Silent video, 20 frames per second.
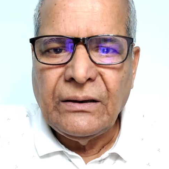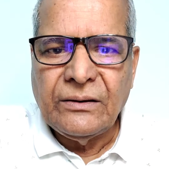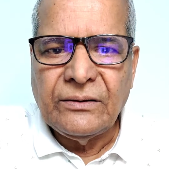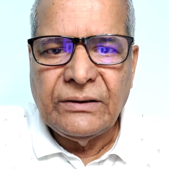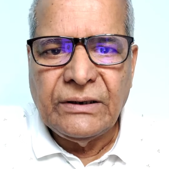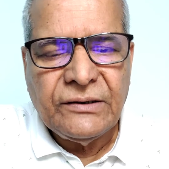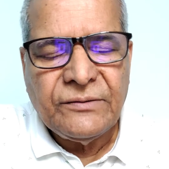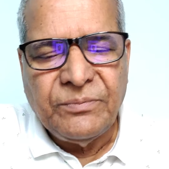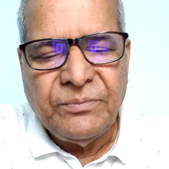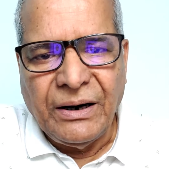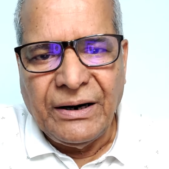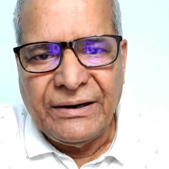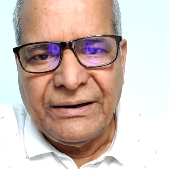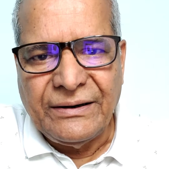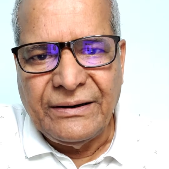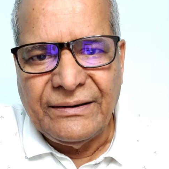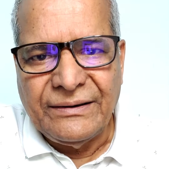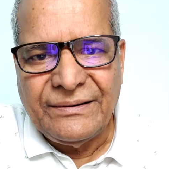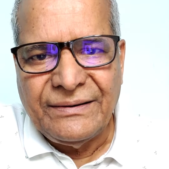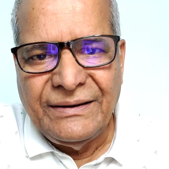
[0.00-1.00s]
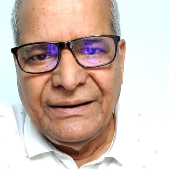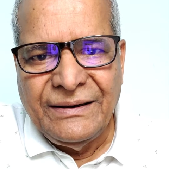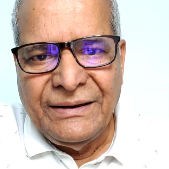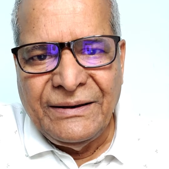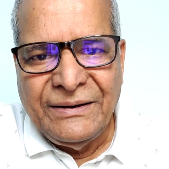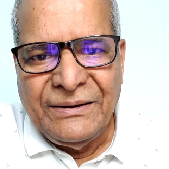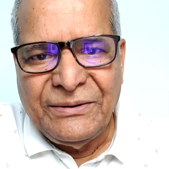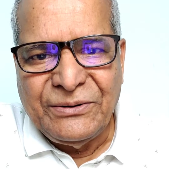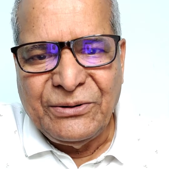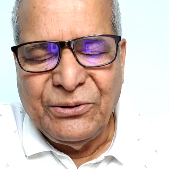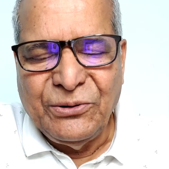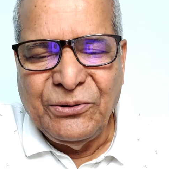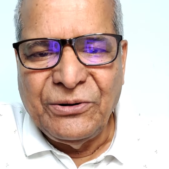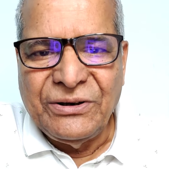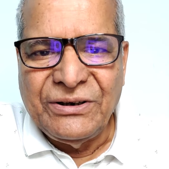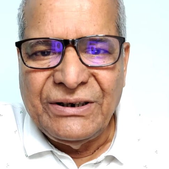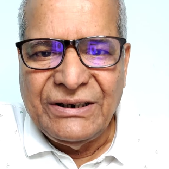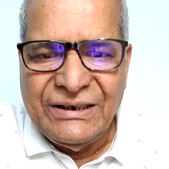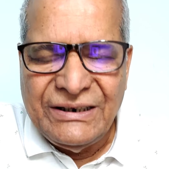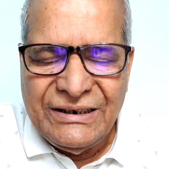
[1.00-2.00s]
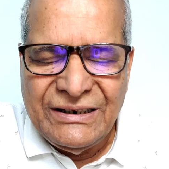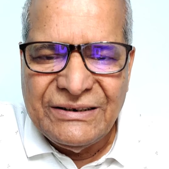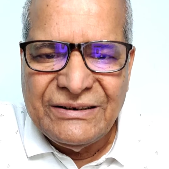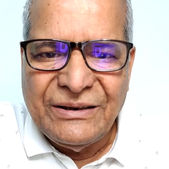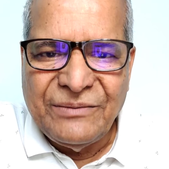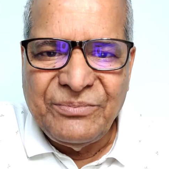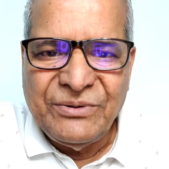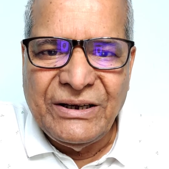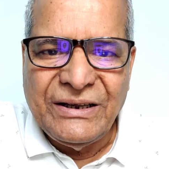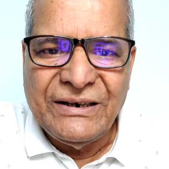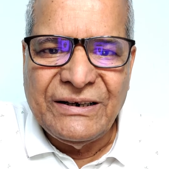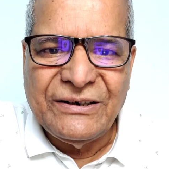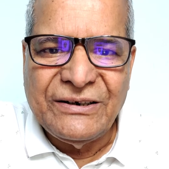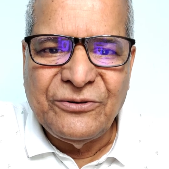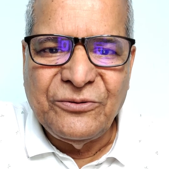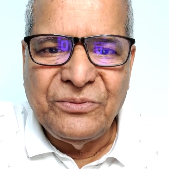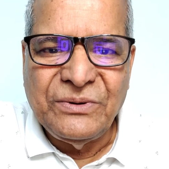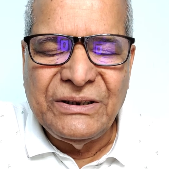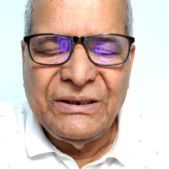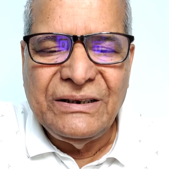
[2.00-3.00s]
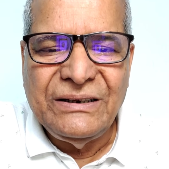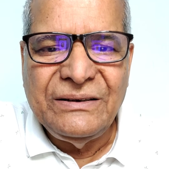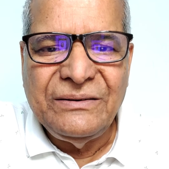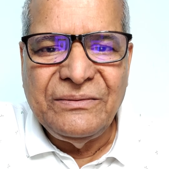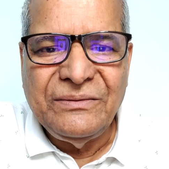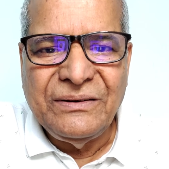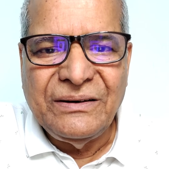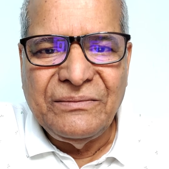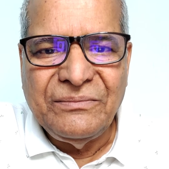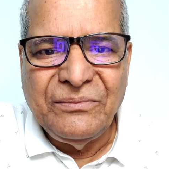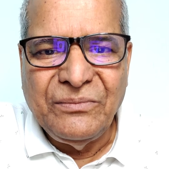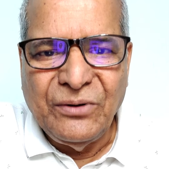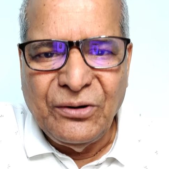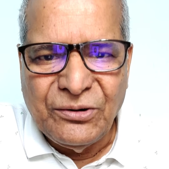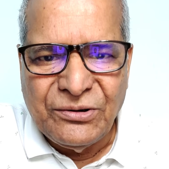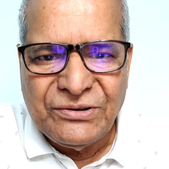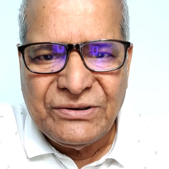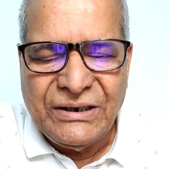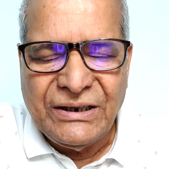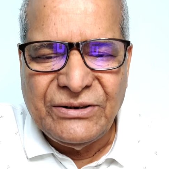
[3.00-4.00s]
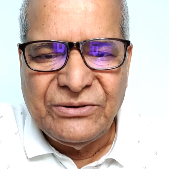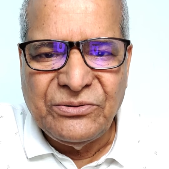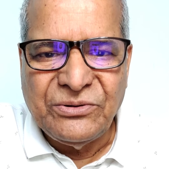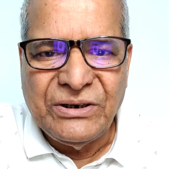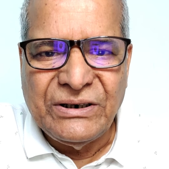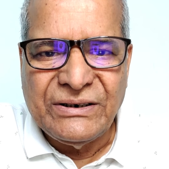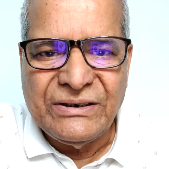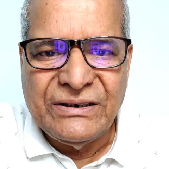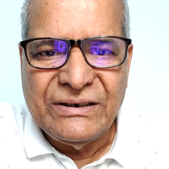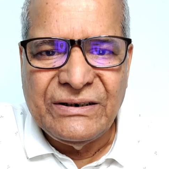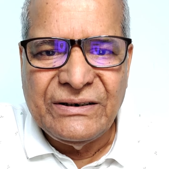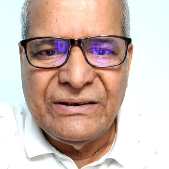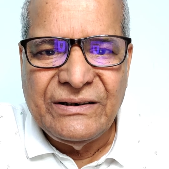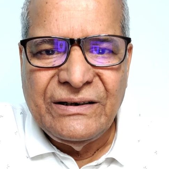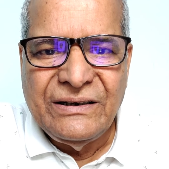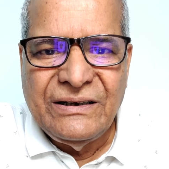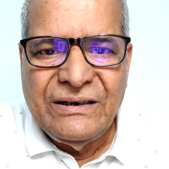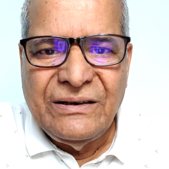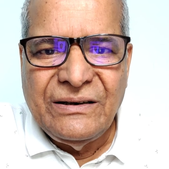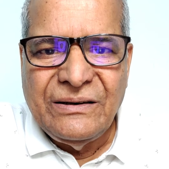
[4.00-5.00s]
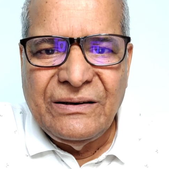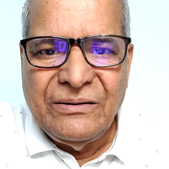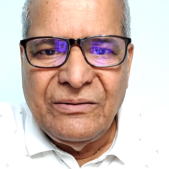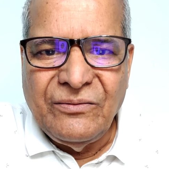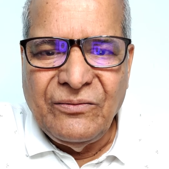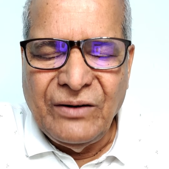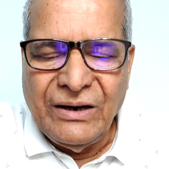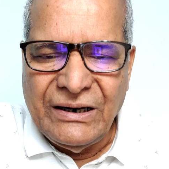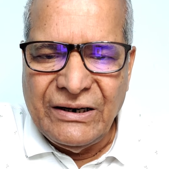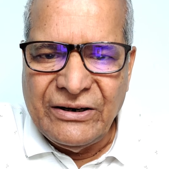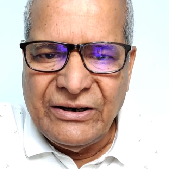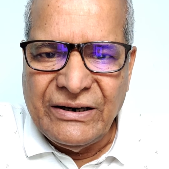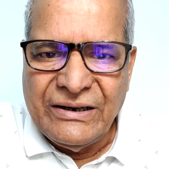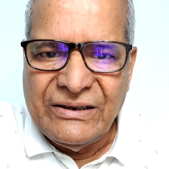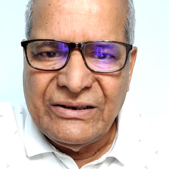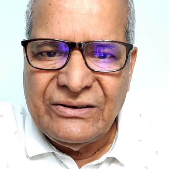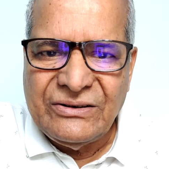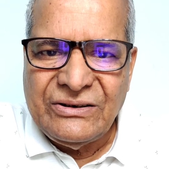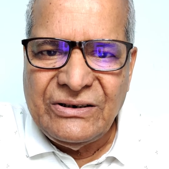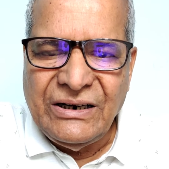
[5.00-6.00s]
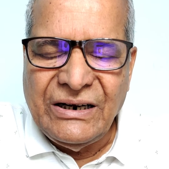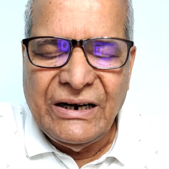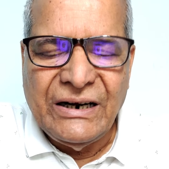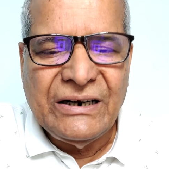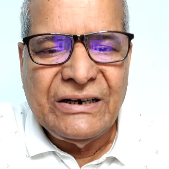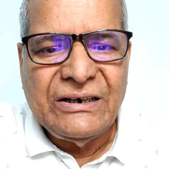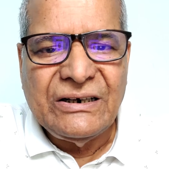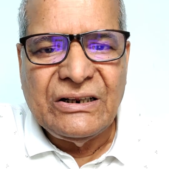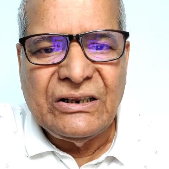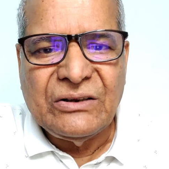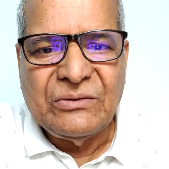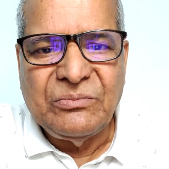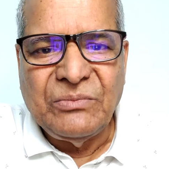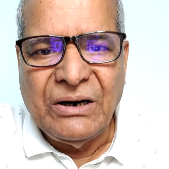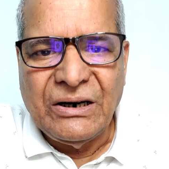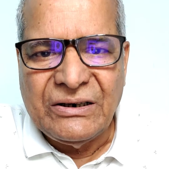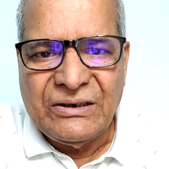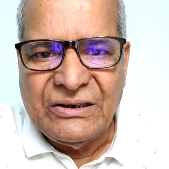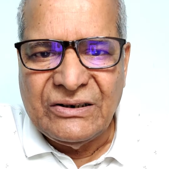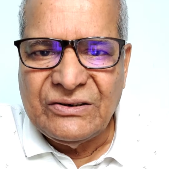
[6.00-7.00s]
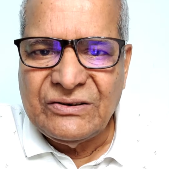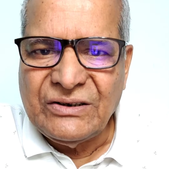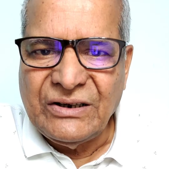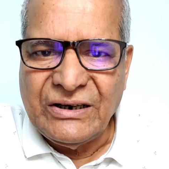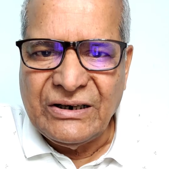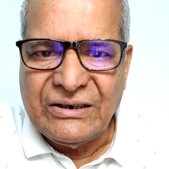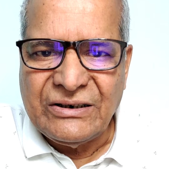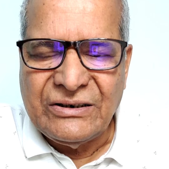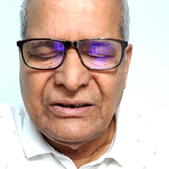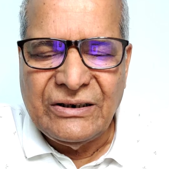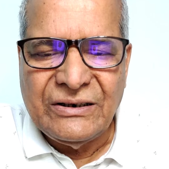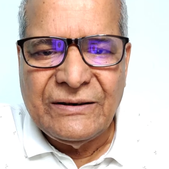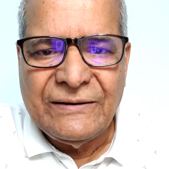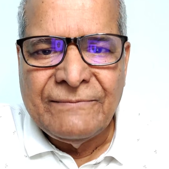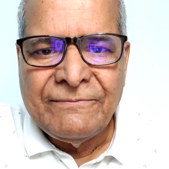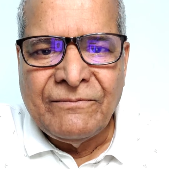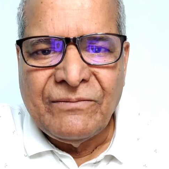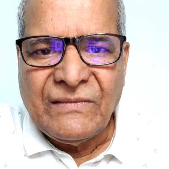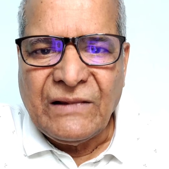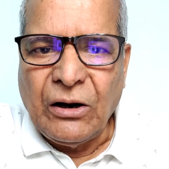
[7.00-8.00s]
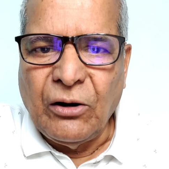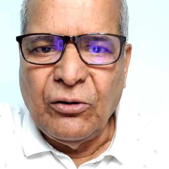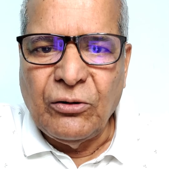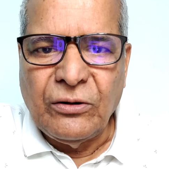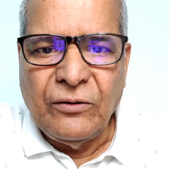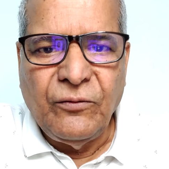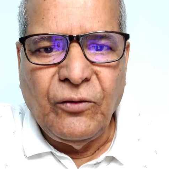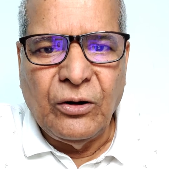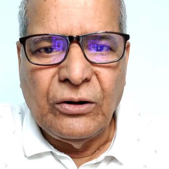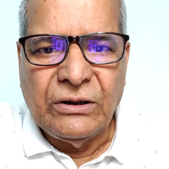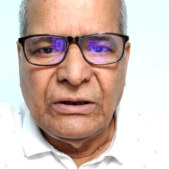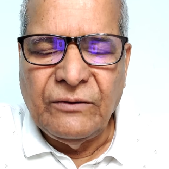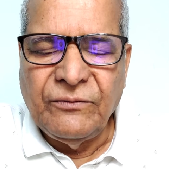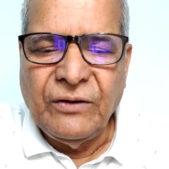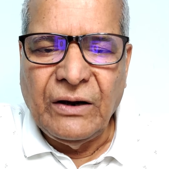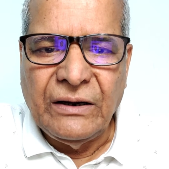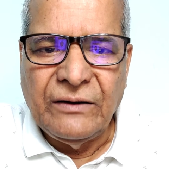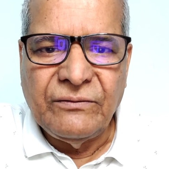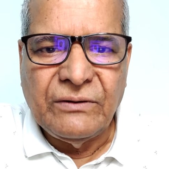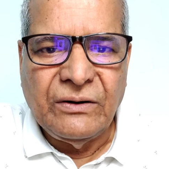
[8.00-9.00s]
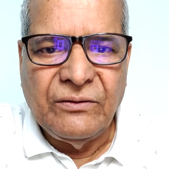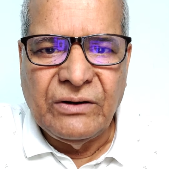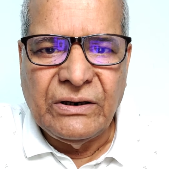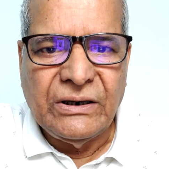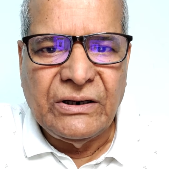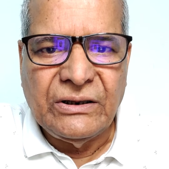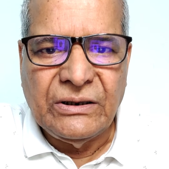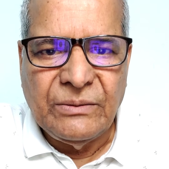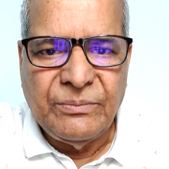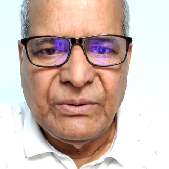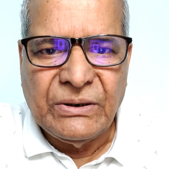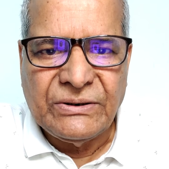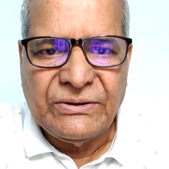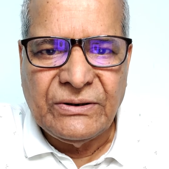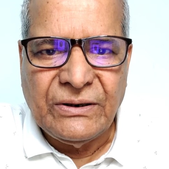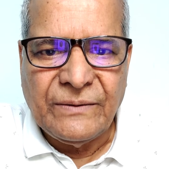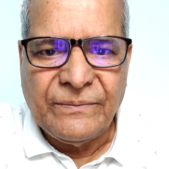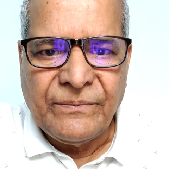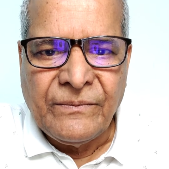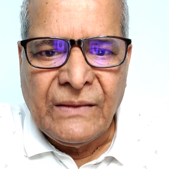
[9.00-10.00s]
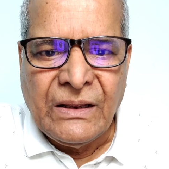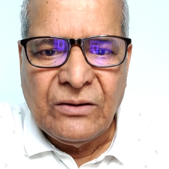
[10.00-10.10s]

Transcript: the smartness. So he is appearing to be the most educated, well-dressed and smartest character out of all the five given in the picture.